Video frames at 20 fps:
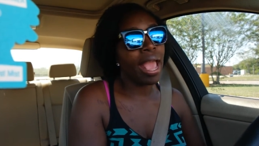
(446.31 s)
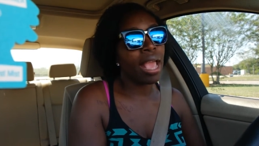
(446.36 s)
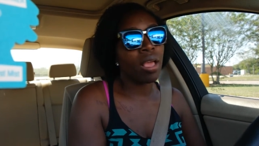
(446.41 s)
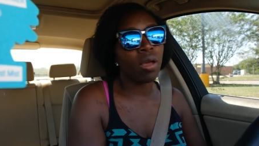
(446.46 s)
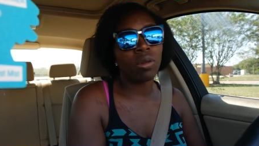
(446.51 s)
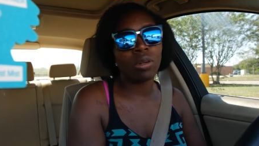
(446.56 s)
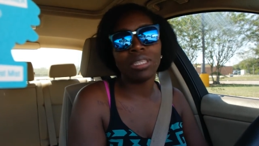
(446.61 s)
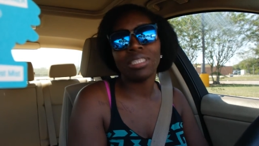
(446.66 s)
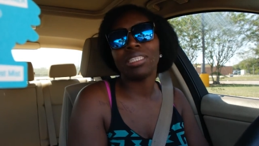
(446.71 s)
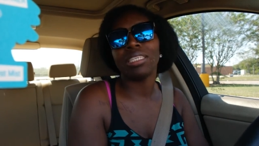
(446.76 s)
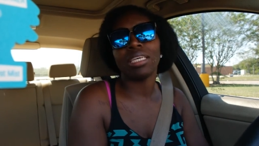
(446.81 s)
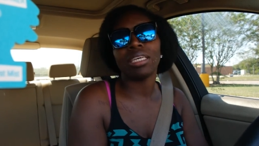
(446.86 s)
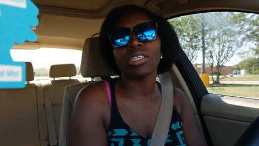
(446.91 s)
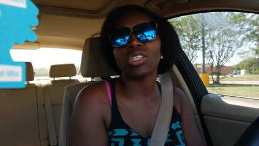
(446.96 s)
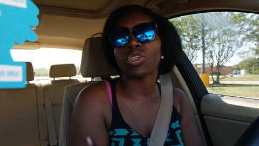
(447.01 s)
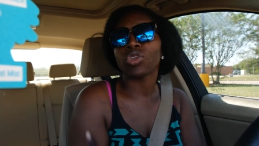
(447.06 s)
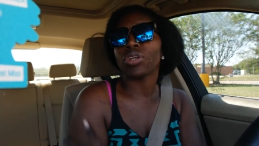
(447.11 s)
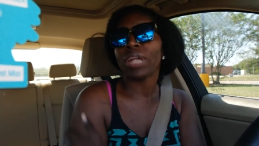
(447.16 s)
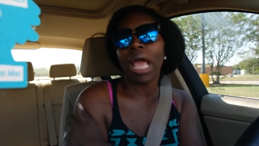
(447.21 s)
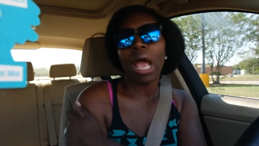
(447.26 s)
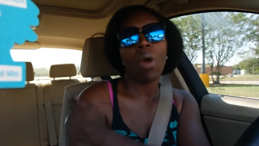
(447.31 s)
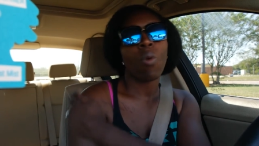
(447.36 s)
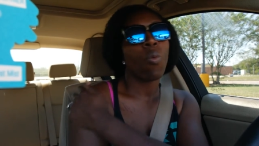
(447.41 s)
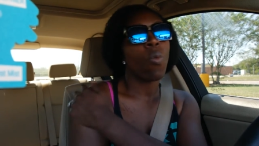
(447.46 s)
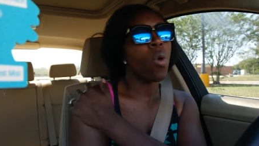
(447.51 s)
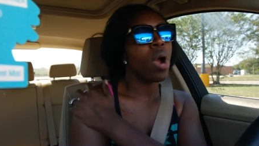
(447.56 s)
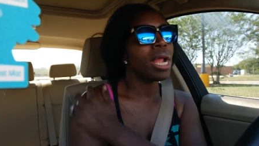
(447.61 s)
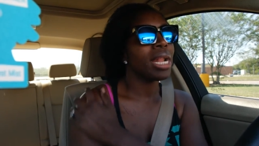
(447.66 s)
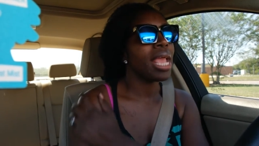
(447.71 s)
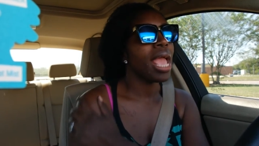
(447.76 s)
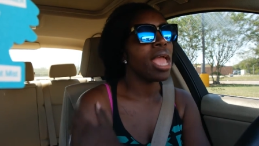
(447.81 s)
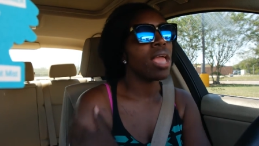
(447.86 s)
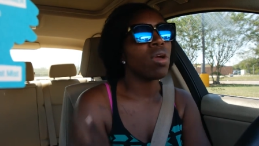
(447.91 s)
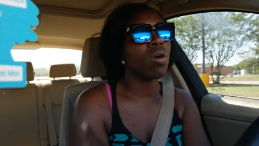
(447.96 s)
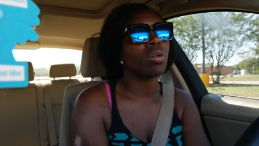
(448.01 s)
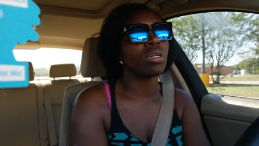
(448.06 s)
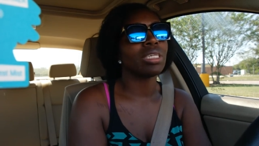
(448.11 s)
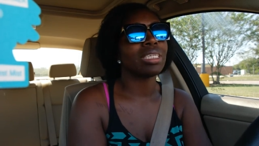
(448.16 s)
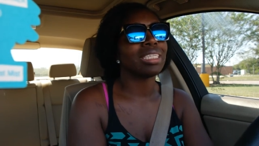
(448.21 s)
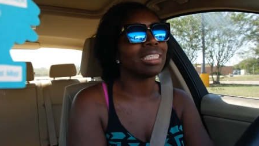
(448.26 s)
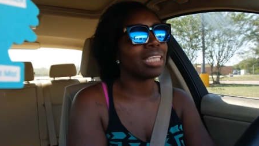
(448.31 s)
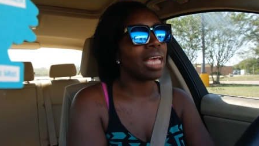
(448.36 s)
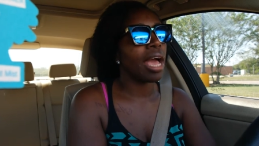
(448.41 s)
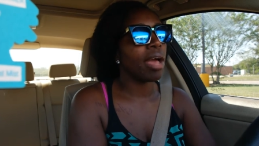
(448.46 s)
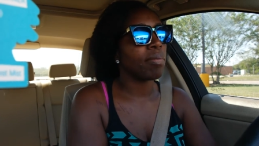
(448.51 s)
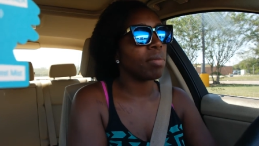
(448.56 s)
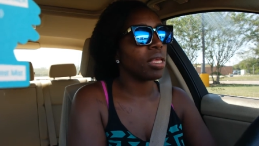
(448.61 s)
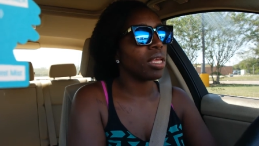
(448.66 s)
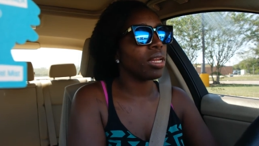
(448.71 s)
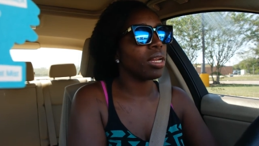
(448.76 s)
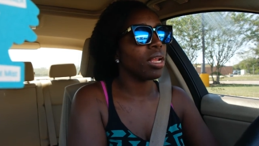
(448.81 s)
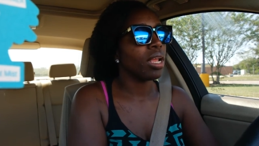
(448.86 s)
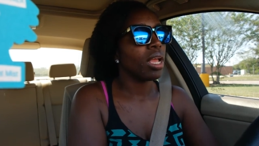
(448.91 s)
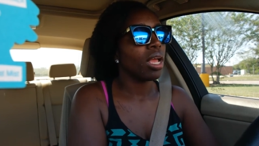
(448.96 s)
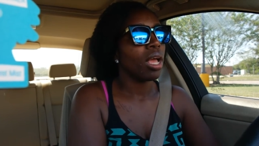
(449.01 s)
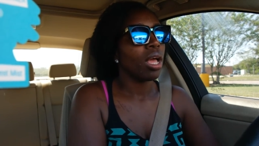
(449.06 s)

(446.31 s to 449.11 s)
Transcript: A on a test or not one A on an assignment,